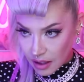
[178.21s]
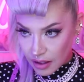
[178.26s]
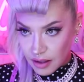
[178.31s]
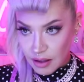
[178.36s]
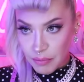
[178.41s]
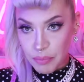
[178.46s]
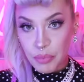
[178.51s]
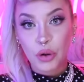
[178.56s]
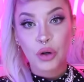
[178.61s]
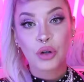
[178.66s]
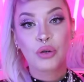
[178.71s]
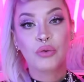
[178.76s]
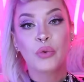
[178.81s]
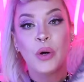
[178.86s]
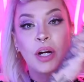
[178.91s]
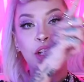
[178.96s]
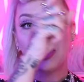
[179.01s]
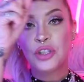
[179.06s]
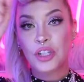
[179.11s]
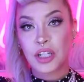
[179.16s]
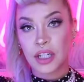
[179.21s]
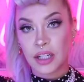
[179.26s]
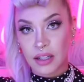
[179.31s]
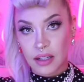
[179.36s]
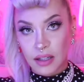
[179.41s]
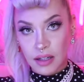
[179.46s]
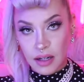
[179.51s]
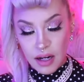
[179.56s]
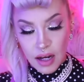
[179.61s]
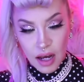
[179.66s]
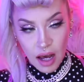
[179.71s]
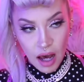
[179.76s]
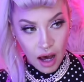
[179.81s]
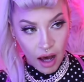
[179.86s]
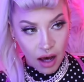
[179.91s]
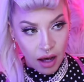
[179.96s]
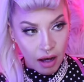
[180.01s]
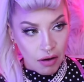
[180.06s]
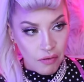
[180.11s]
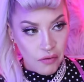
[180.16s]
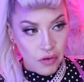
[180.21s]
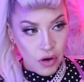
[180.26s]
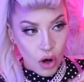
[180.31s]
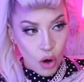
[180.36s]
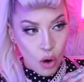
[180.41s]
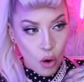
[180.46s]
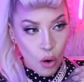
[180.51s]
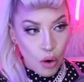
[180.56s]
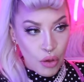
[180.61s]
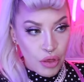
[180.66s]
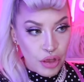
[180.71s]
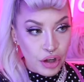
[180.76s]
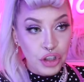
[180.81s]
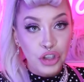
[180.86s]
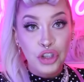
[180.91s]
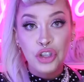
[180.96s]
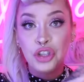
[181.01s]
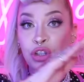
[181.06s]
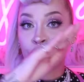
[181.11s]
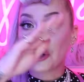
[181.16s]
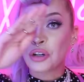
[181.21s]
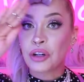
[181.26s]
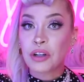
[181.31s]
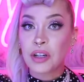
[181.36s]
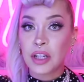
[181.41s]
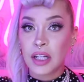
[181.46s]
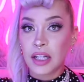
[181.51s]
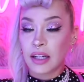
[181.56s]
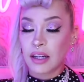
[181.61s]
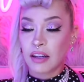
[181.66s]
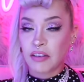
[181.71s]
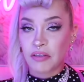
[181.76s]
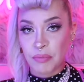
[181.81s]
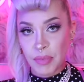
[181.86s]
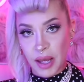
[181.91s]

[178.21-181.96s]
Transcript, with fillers: the progression of the journey of